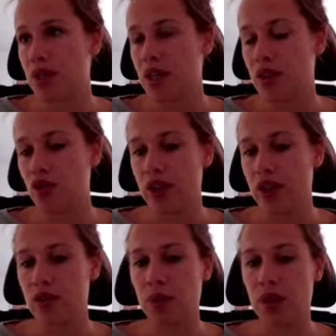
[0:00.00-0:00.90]
in
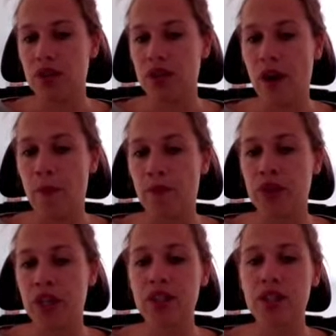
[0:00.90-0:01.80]
chats, because
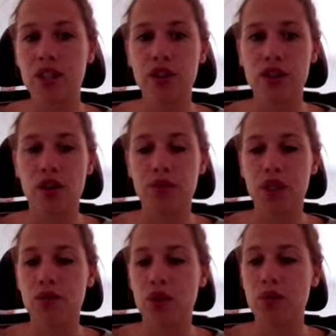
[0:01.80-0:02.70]
that's still
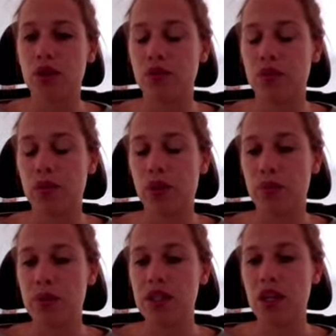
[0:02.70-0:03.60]
something we were
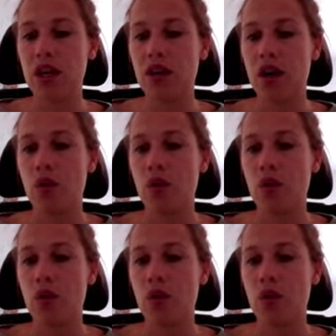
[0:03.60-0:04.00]
missing.